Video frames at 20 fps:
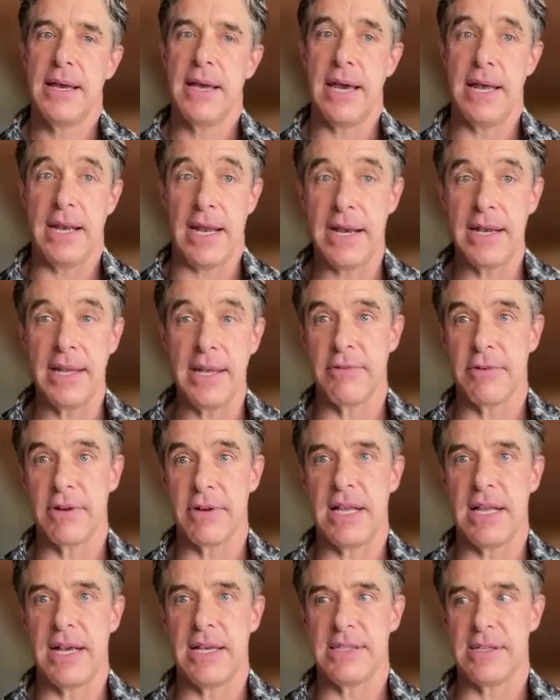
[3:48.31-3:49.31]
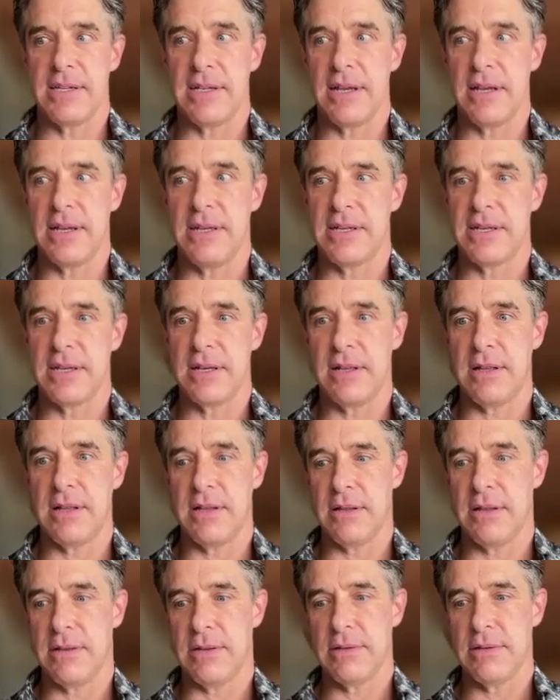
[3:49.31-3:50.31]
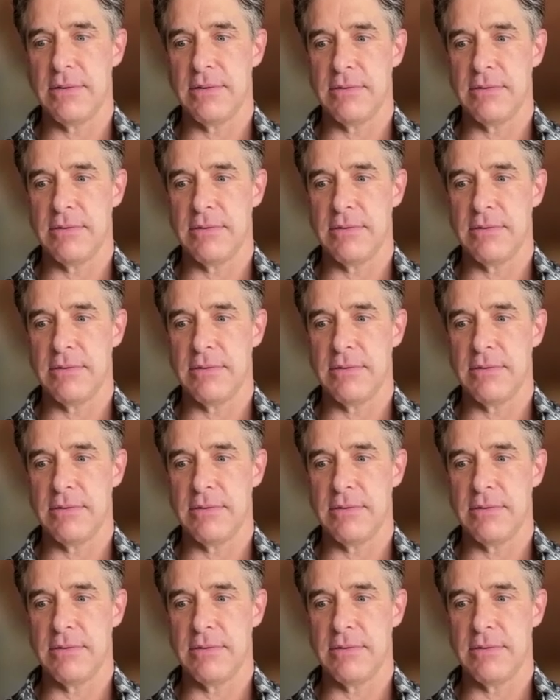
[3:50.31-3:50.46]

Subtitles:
And I didn't realize it until